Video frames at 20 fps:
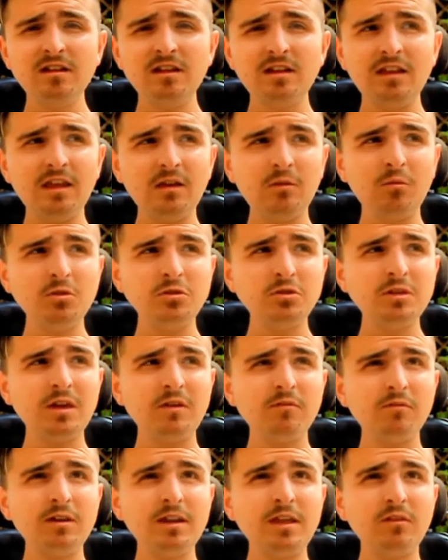Like watching
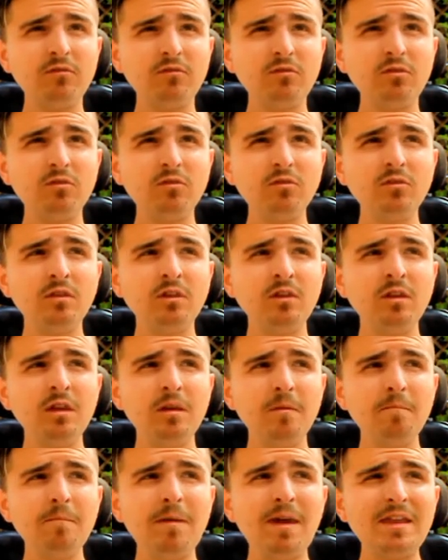everyone else
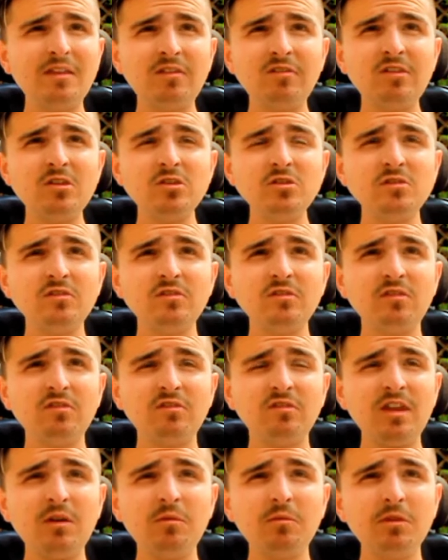make decisions and
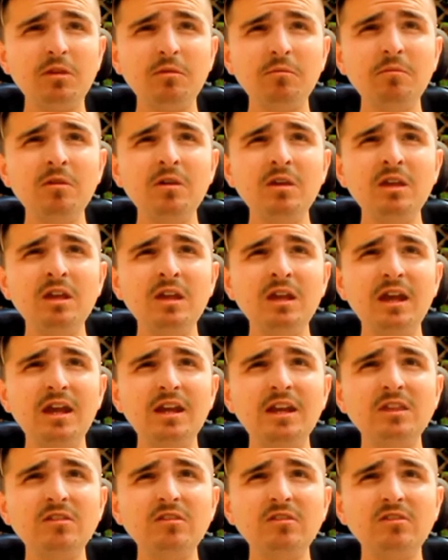stick with them. And
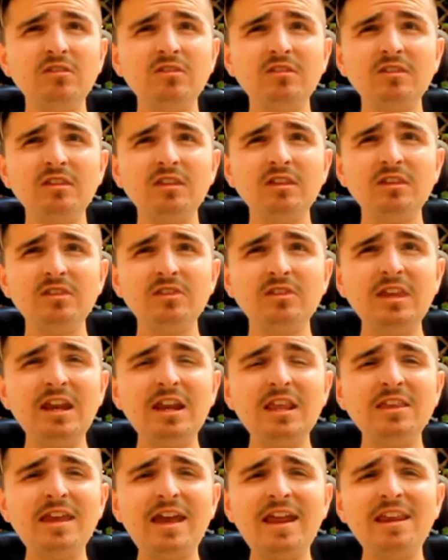he just
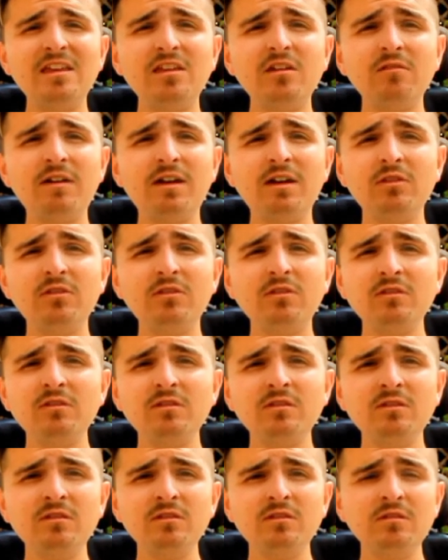dilly dallied around.
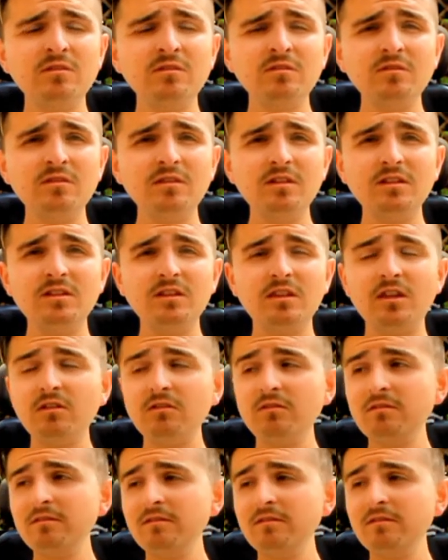I don't know.